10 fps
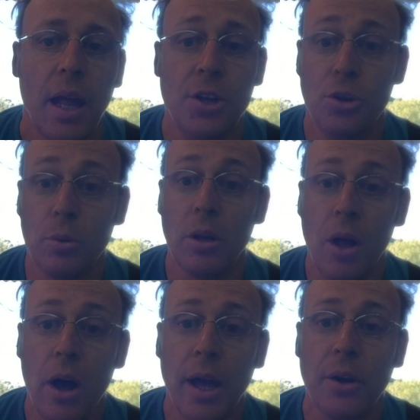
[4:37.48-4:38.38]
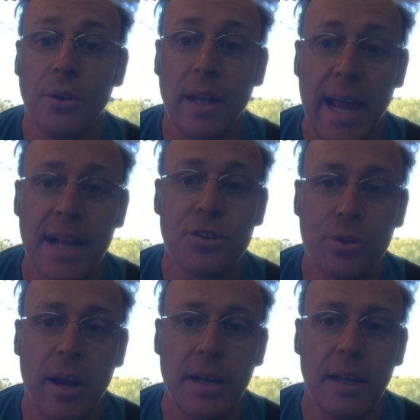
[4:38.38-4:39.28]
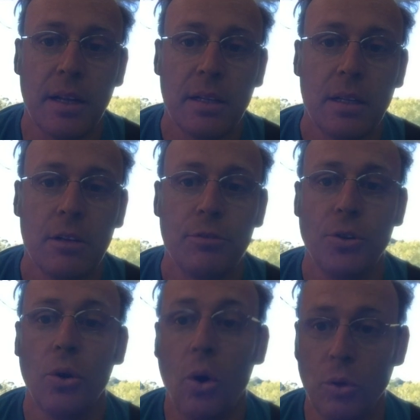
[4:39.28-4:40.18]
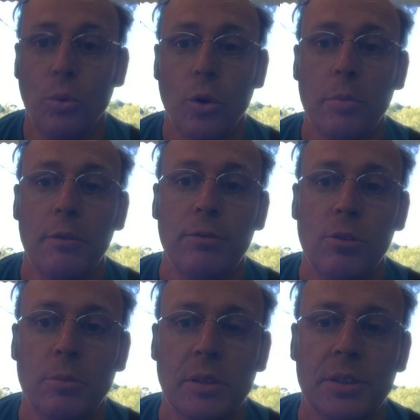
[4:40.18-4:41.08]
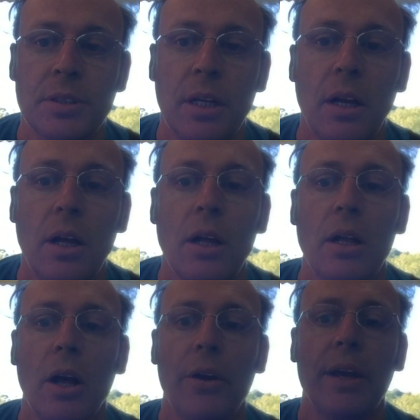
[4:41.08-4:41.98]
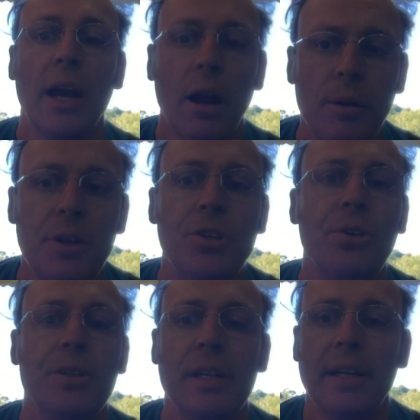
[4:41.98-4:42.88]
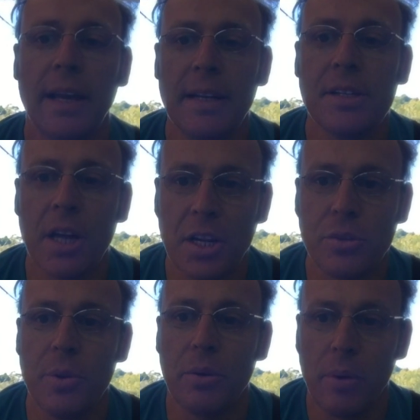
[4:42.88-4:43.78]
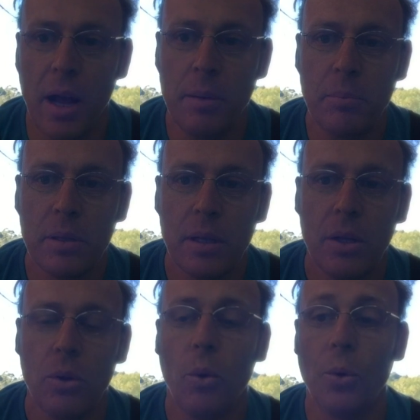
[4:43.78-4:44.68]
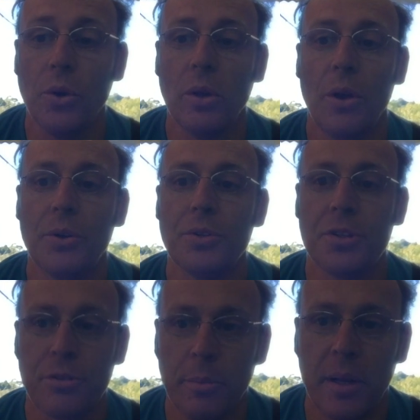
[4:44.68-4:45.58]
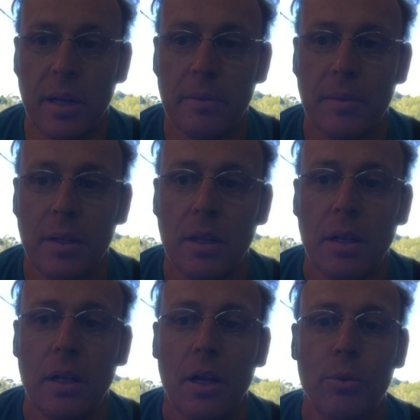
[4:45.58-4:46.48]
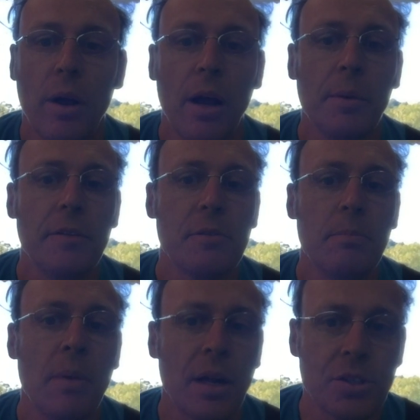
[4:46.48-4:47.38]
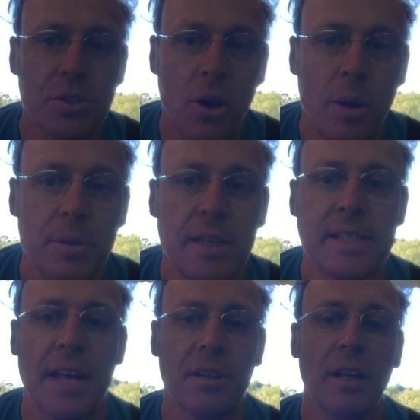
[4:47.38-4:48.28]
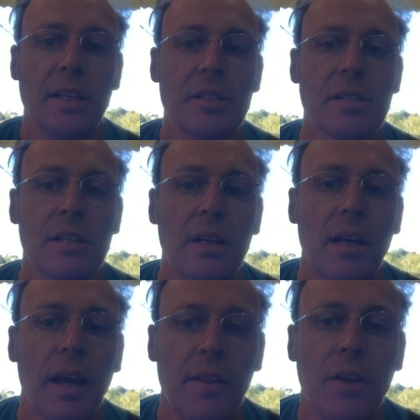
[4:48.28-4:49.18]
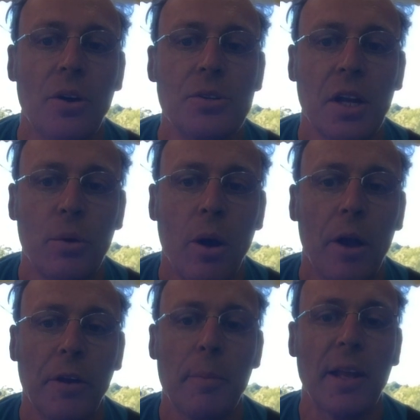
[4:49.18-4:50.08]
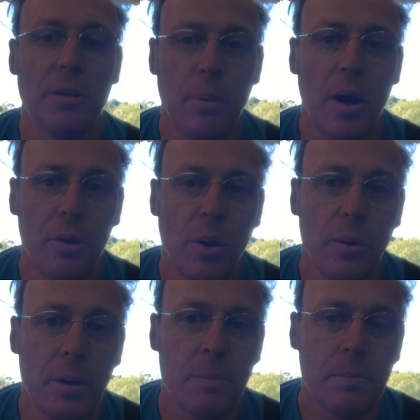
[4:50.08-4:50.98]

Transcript: and you rely on land training for your on-water performance, I encourage you to get in touch with Aram or your local distributor. Aram gives much time to his athletes and those inquiring about the Biorower.